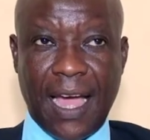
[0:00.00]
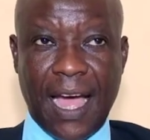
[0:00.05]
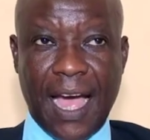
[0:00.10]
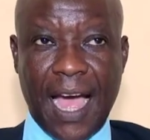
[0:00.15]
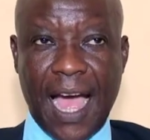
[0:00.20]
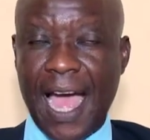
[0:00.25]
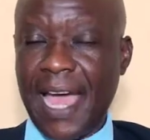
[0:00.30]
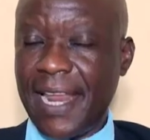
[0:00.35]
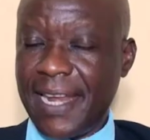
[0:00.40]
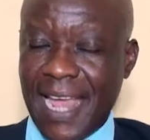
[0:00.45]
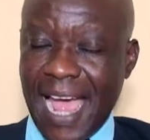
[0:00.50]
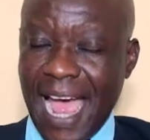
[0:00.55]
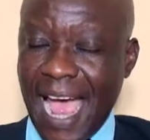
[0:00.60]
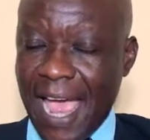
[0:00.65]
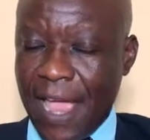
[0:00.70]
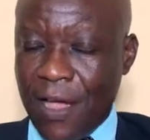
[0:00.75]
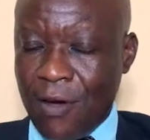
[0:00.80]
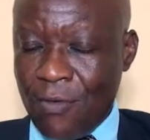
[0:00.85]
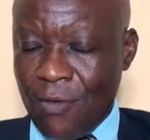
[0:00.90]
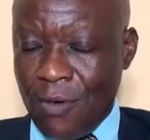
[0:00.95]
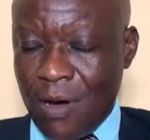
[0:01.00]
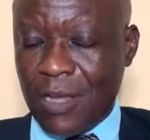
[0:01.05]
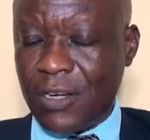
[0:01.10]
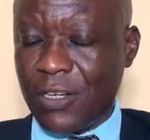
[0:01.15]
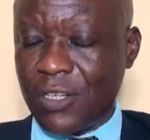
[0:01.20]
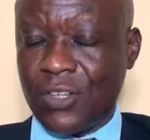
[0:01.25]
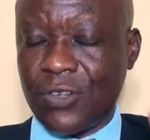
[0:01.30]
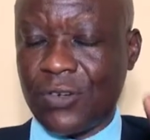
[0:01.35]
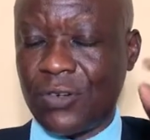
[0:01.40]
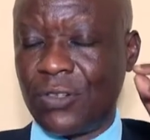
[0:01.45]
And I
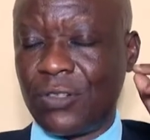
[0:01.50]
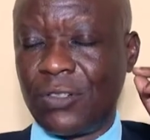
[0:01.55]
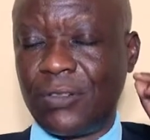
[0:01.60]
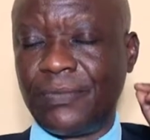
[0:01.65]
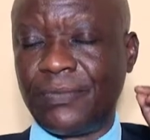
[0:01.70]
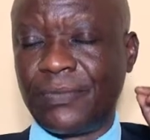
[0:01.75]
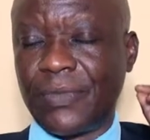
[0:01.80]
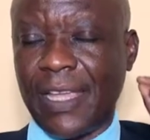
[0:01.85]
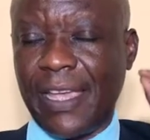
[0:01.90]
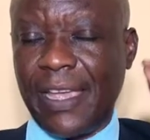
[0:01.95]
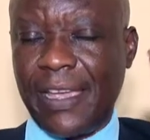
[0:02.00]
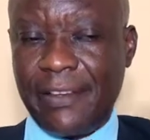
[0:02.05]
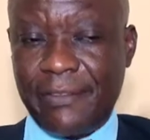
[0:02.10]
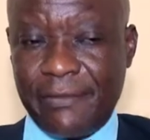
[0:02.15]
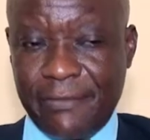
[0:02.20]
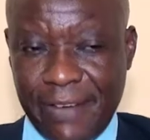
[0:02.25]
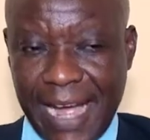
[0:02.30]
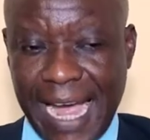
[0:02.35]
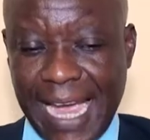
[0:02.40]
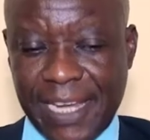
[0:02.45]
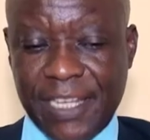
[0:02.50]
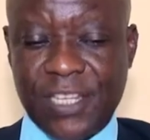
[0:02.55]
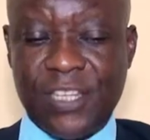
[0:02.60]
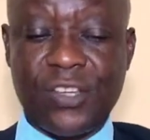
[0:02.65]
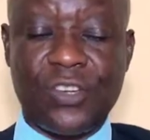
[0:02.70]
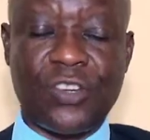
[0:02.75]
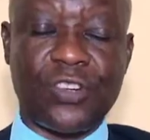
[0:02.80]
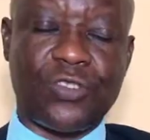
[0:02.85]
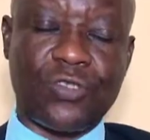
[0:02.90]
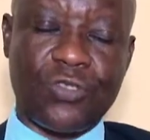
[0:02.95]
want to invite
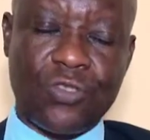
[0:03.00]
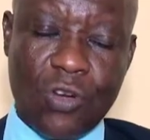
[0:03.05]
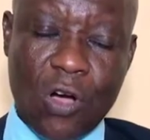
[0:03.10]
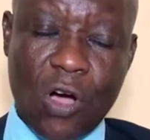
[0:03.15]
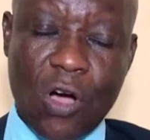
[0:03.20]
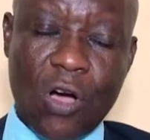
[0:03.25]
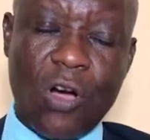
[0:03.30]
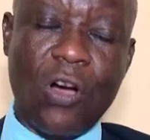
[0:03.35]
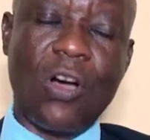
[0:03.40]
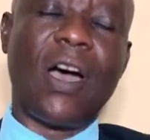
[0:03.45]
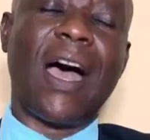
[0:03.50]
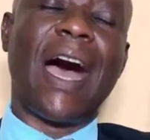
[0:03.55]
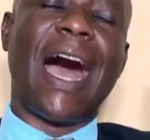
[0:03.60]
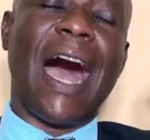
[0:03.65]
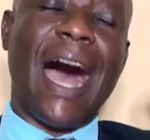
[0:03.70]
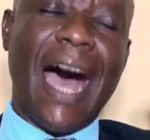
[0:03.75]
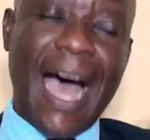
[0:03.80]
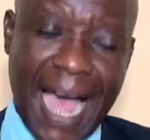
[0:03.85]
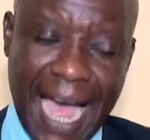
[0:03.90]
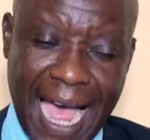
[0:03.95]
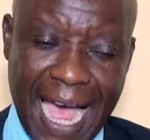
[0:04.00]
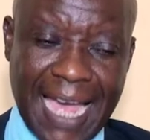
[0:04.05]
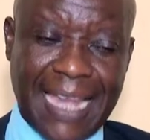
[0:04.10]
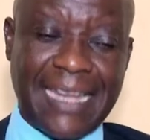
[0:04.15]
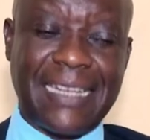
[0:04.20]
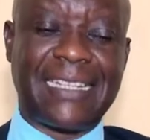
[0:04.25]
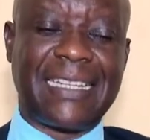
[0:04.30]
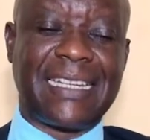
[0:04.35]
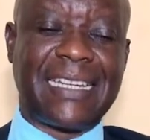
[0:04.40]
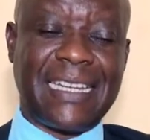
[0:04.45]
you to go
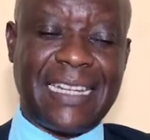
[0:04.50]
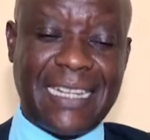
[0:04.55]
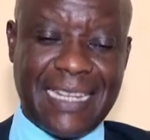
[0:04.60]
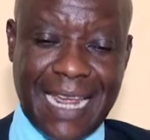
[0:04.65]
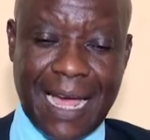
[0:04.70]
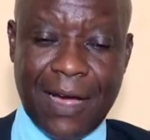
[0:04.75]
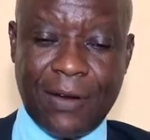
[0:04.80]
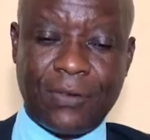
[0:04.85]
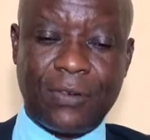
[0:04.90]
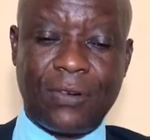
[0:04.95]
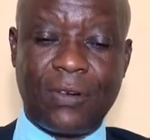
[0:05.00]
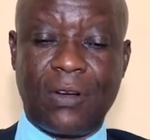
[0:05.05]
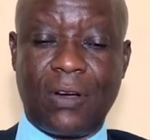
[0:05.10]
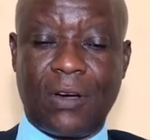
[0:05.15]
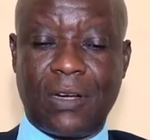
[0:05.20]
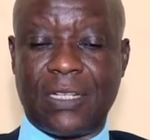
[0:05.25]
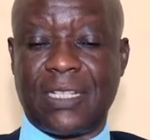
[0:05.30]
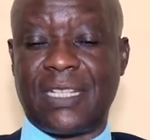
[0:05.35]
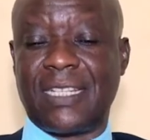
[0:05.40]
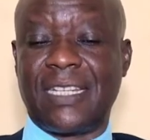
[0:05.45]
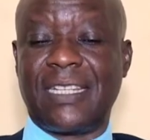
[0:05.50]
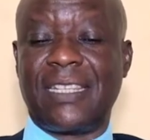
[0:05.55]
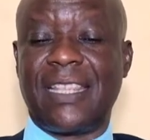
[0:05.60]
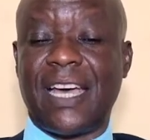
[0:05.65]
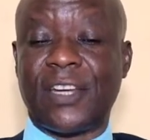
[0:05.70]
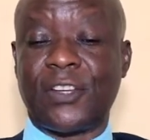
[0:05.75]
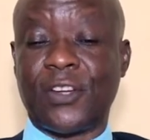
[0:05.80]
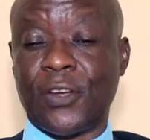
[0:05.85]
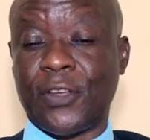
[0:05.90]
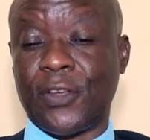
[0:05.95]
and download
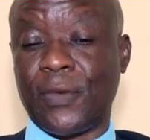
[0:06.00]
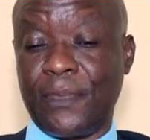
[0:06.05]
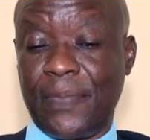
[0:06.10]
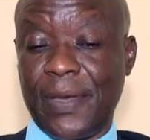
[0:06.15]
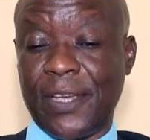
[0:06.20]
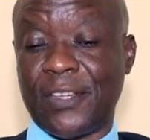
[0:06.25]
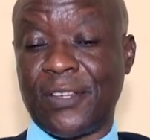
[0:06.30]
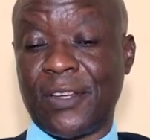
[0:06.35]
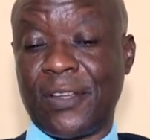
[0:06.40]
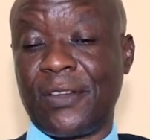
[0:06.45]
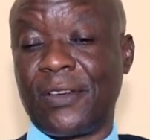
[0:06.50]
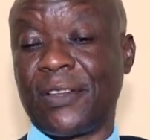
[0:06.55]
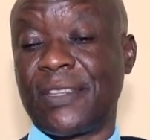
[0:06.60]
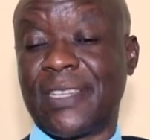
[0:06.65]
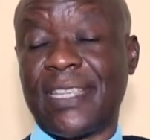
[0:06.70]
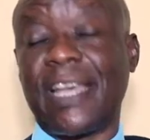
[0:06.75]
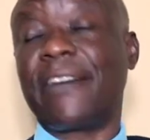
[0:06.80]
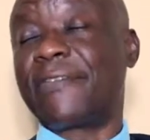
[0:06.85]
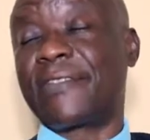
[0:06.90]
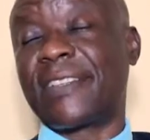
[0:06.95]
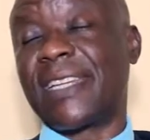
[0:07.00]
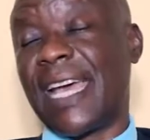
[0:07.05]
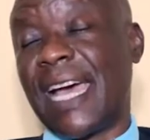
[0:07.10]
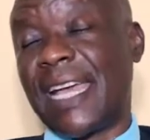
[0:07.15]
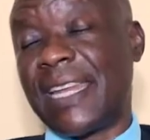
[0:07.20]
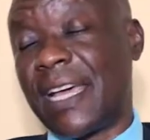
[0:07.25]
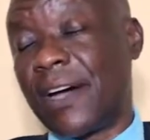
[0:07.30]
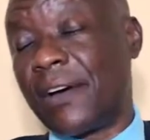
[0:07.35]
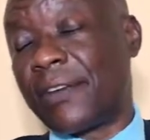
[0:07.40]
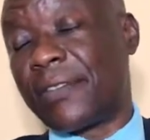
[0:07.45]
that Occupational Safety
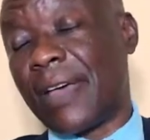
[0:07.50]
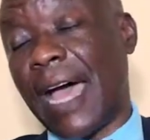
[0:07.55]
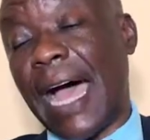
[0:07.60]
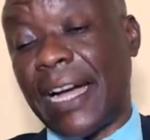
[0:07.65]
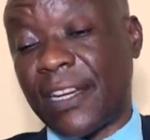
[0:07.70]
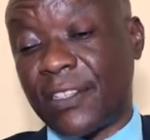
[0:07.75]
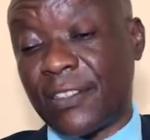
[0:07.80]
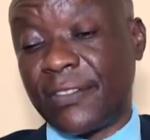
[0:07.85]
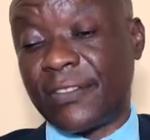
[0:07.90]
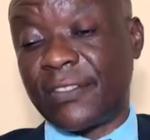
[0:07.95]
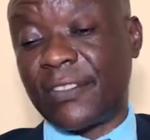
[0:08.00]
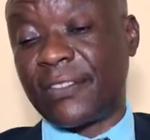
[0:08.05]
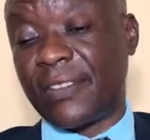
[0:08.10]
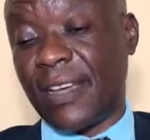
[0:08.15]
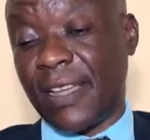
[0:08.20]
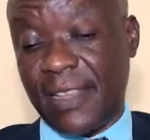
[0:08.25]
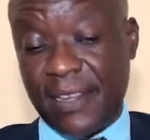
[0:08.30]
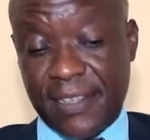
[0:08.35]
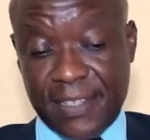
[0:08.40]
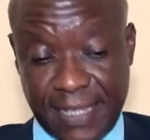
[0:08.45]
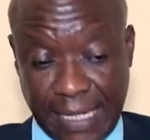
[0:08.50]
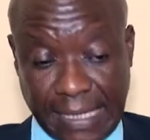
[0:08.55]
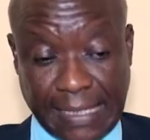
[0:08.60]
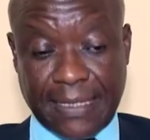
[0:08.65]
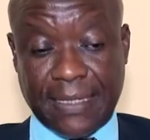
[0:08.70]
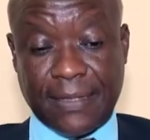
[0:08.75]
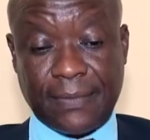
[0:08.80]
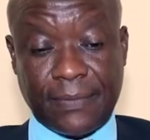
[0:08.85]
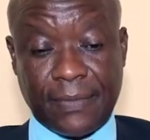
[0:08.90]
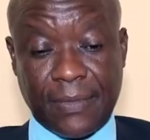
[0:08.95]
and Health Act of
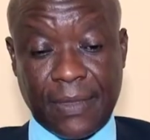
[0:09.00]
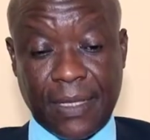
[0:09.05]
2006.